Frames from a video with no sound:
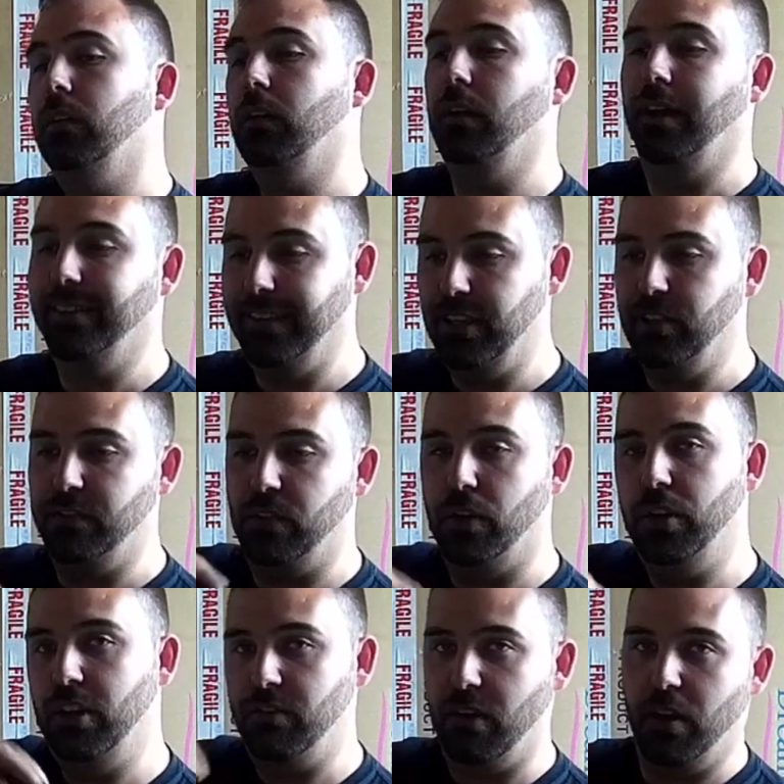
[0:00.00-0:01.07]
and then you've got
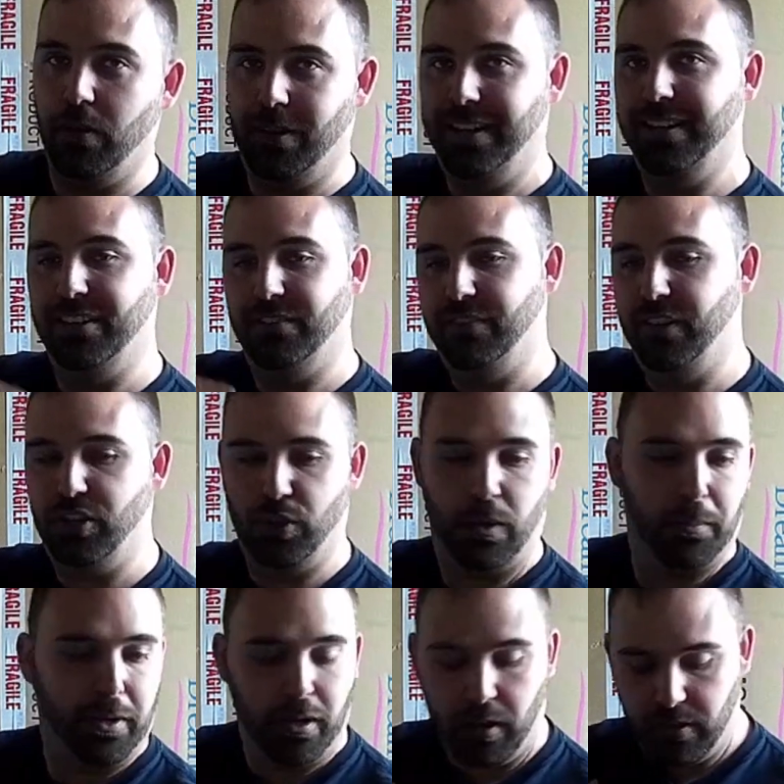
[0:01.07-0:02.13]
your own individual. I
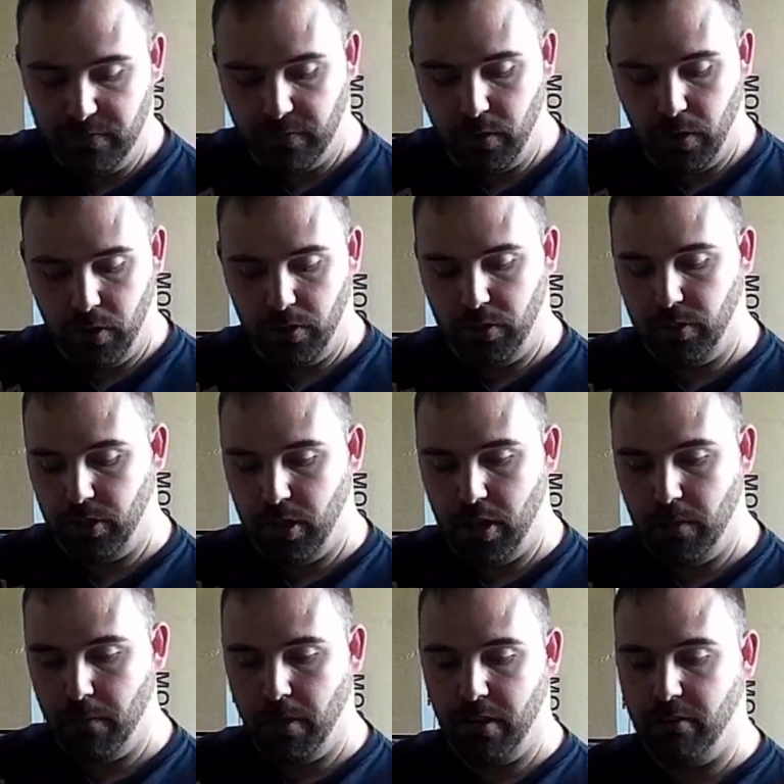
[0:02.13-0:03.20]
mean, I've got a
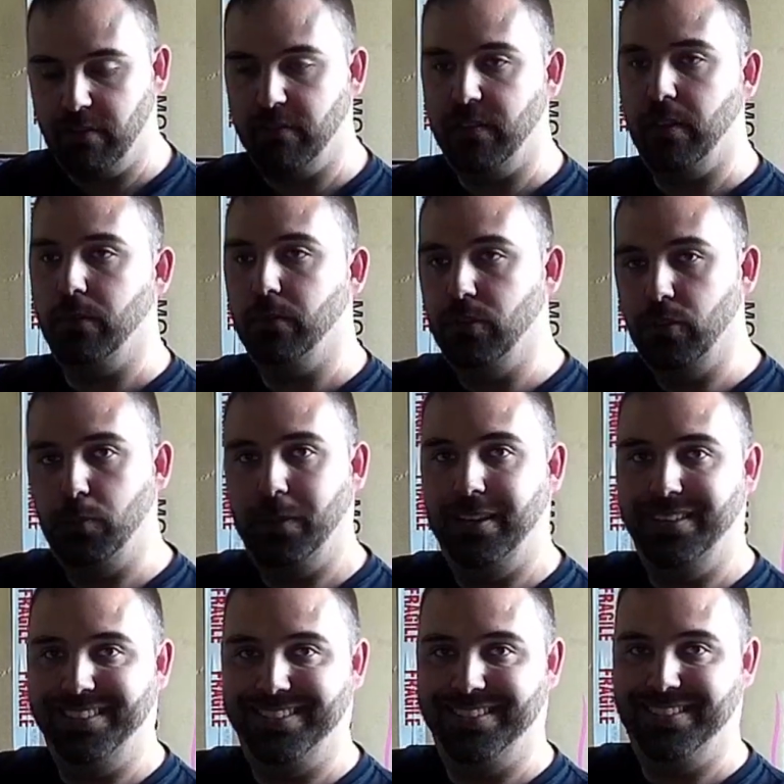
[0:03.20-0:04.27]
microphone that
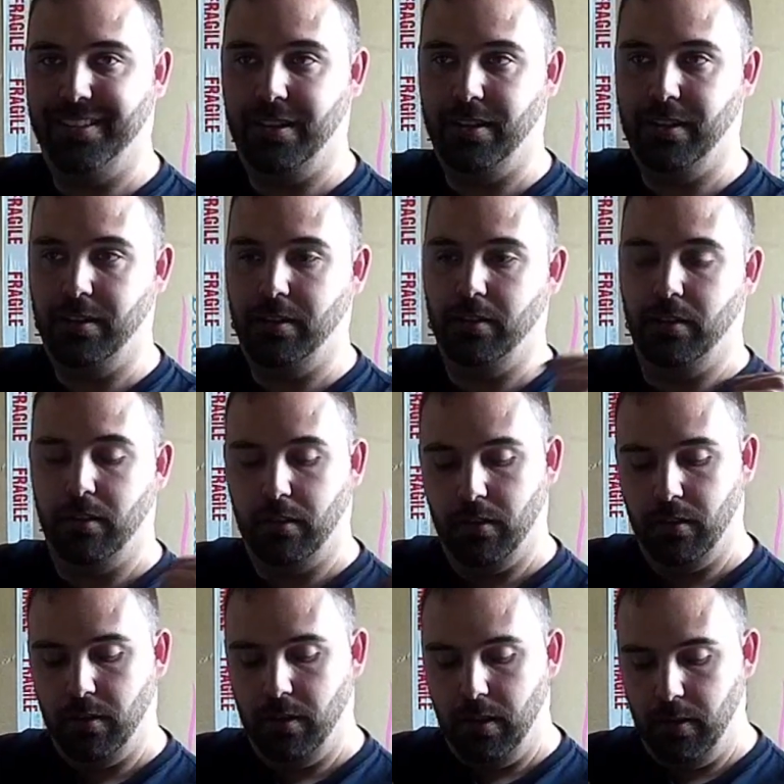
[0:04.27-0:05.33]
splits
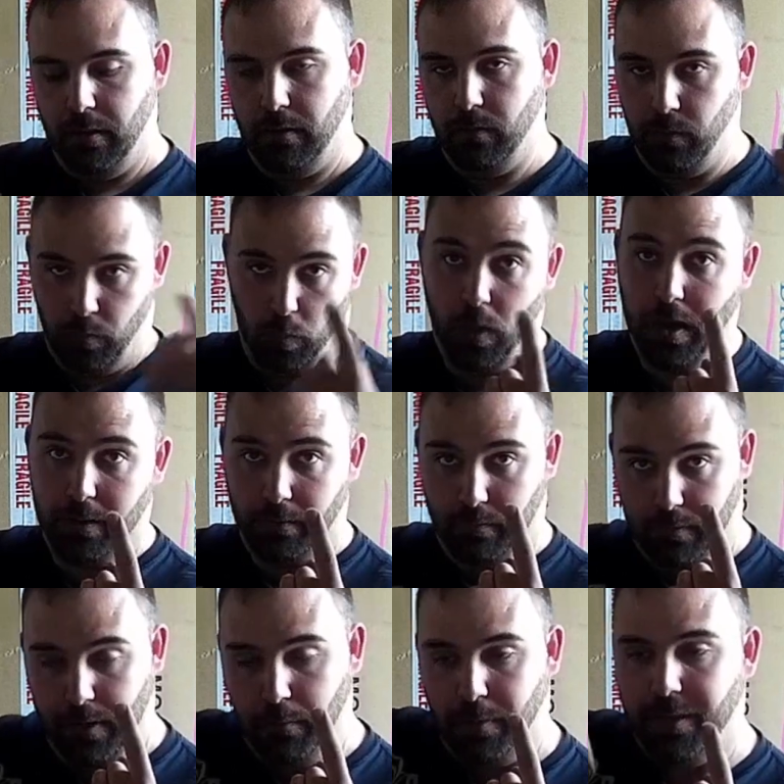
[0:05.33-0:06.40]
one,
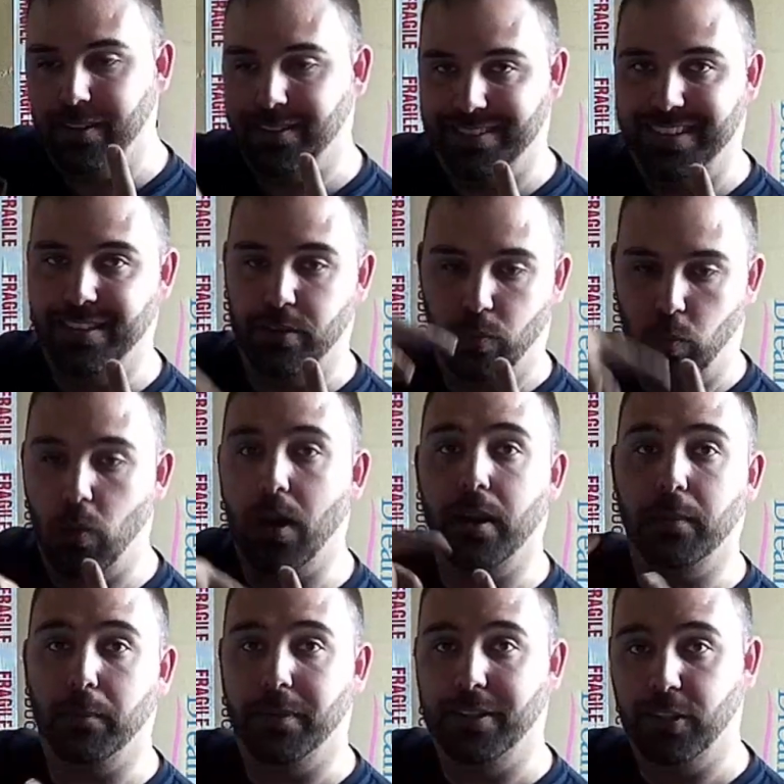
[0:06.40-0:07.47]
it plugs in as one,
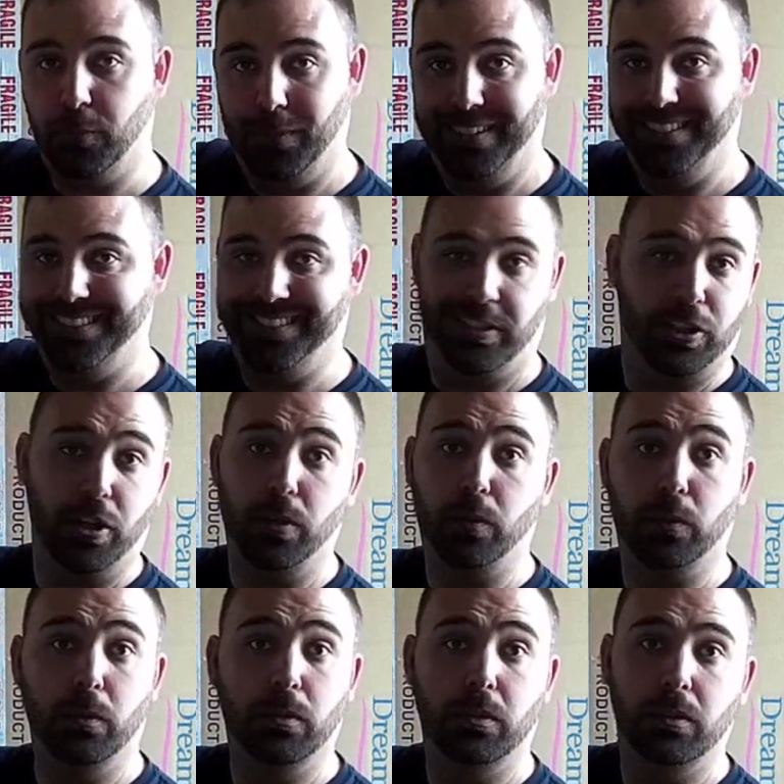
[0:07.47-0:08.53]
but it splits to 2.
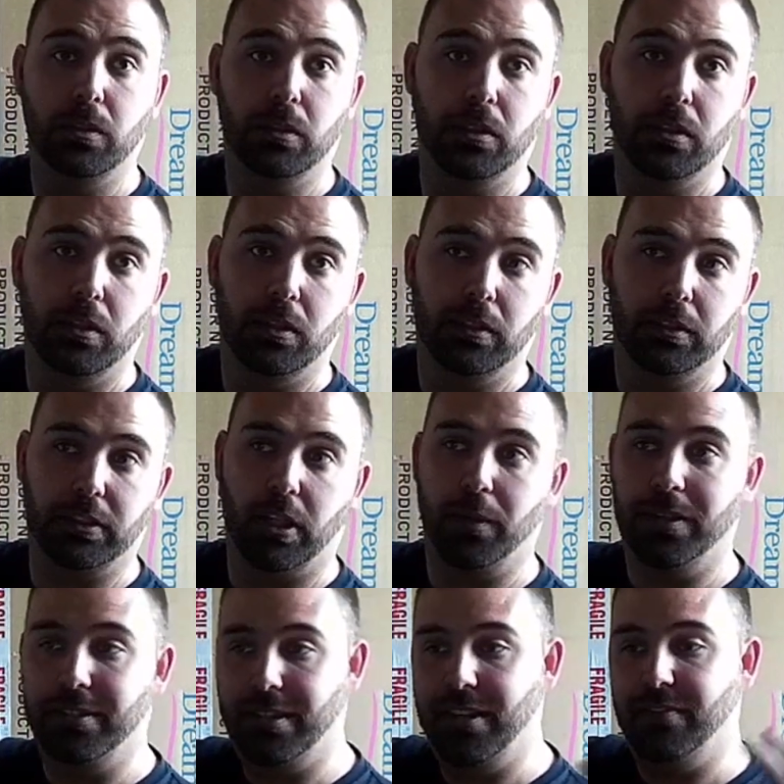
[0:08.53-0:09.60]
So
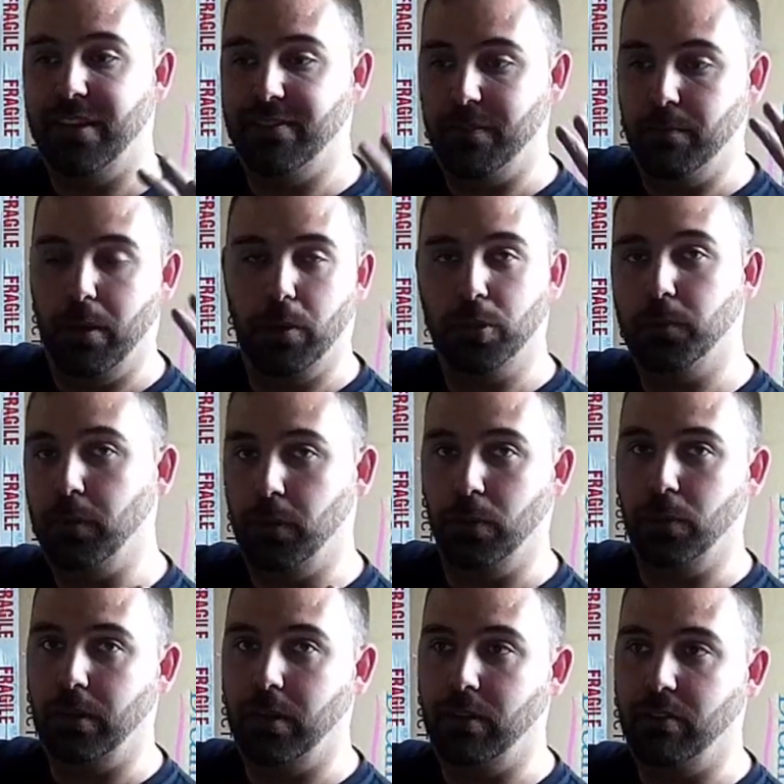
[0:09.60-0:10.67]
instead of having multiple
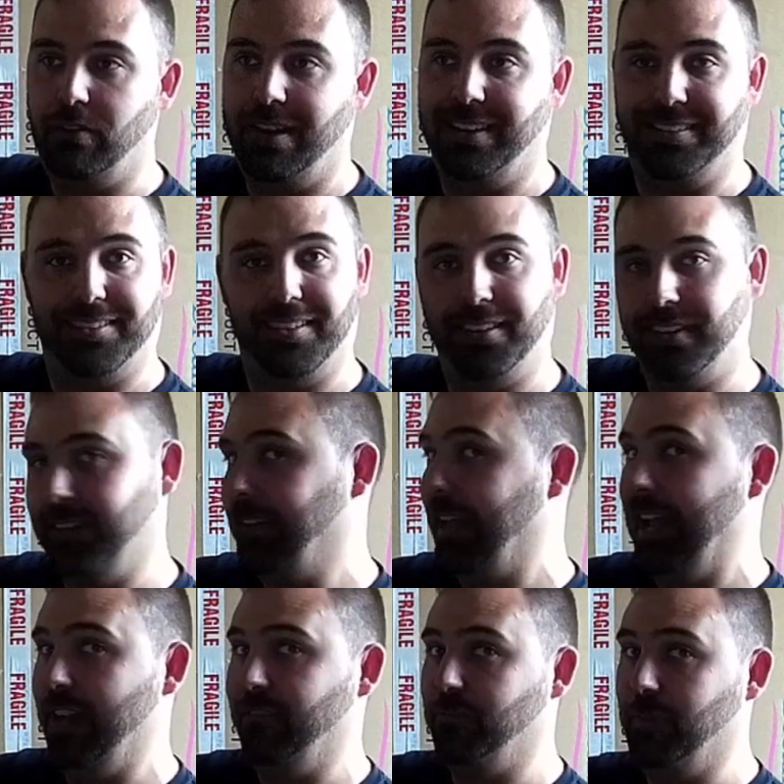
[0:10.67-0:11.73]
audio tracks, I can
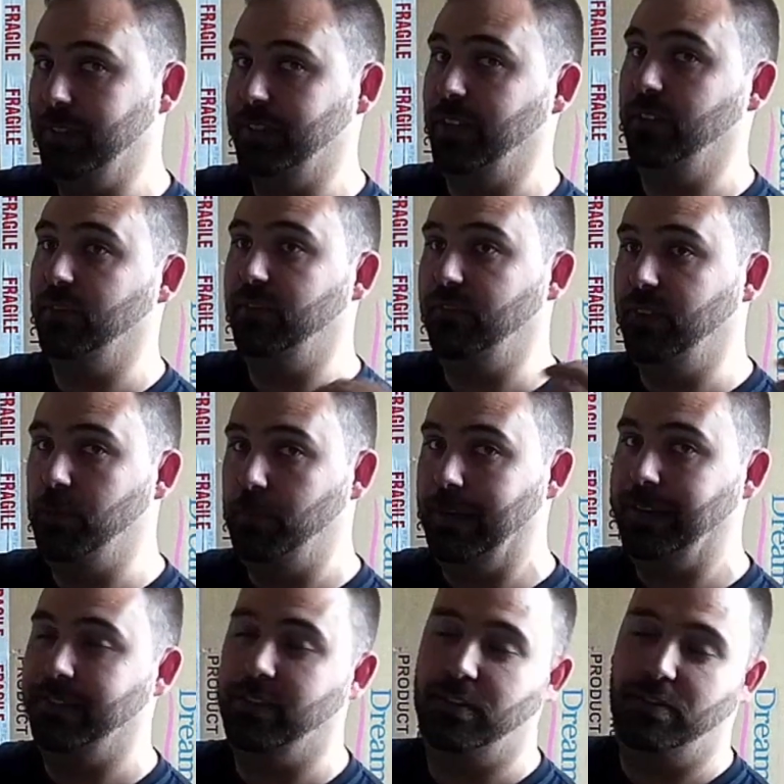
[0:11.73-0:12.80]
have myself and a
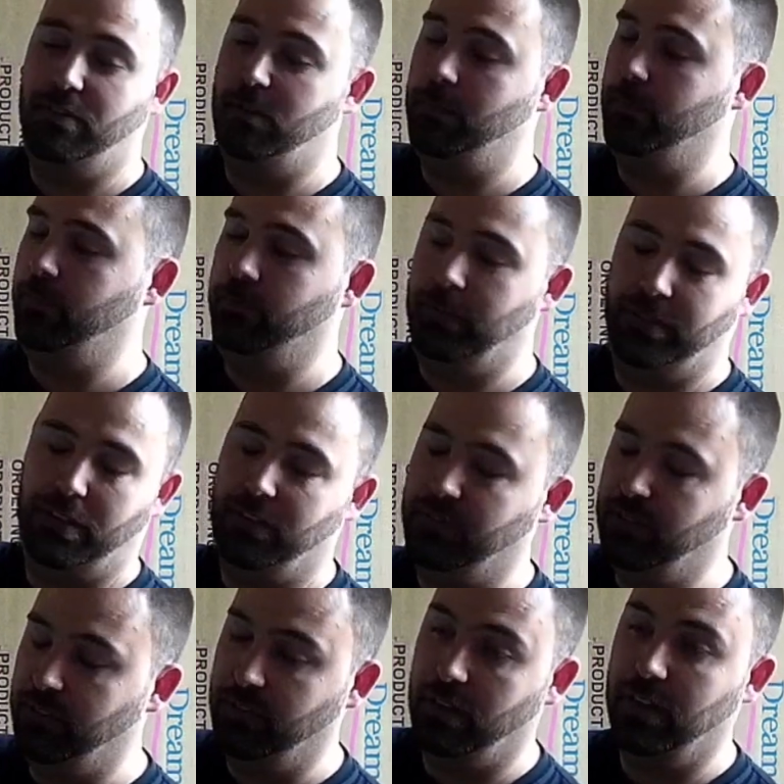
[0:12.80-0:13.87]
passenger, or myself and
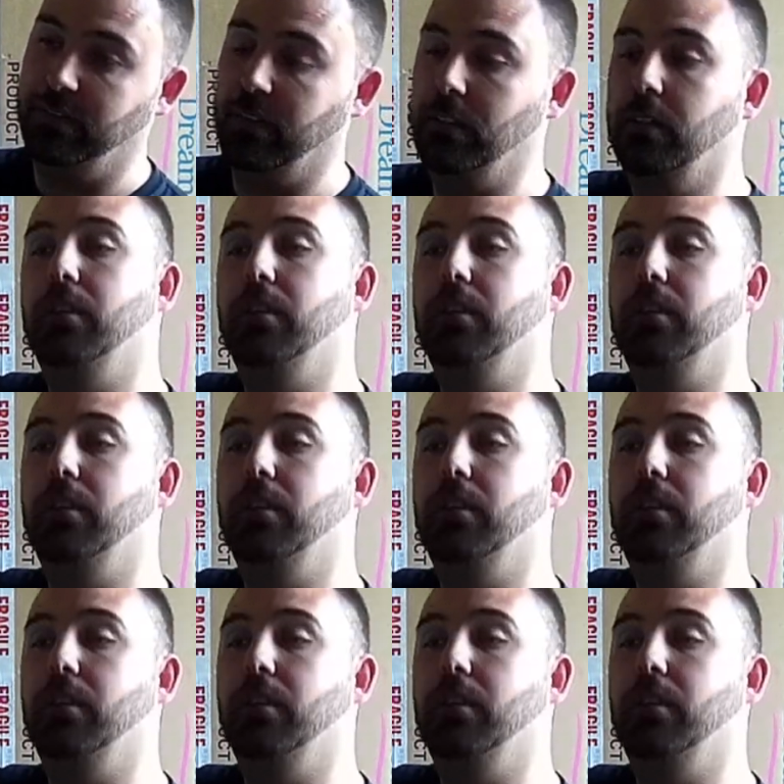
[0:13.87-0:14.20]
the driver.